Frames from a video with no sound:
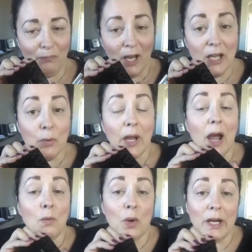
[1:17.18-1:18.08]
Anyway,
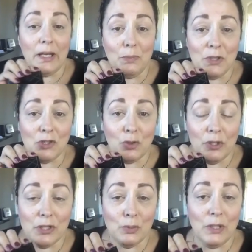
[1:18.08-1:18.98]
I want to keep this short
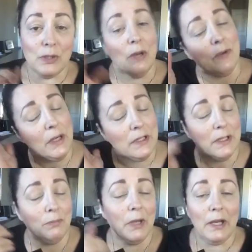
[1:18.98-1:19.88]
and sweet, so I've already
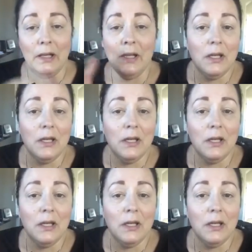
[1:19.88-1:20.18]
done my